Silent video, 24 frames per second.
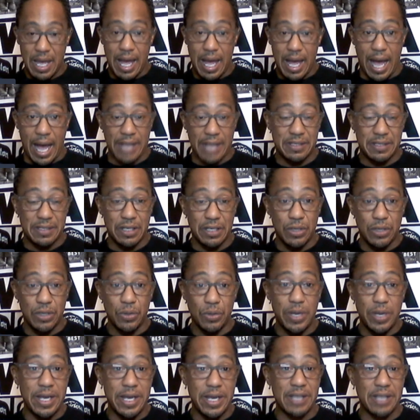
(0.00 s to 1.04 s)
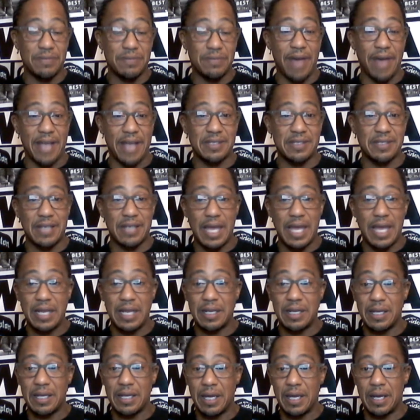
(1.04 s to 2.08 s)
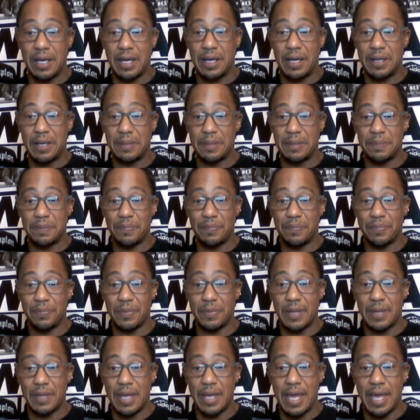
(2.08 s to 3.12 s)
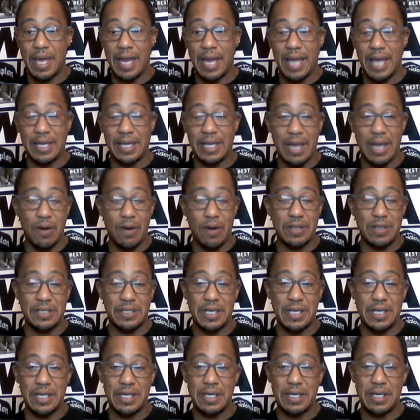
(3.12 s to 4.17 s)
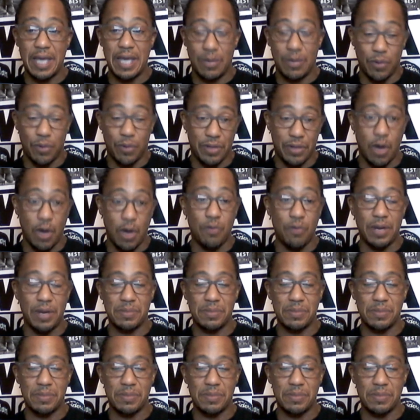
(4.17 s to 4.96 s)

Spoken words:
ICU. He is vaccinated, and I guarantee with COVID.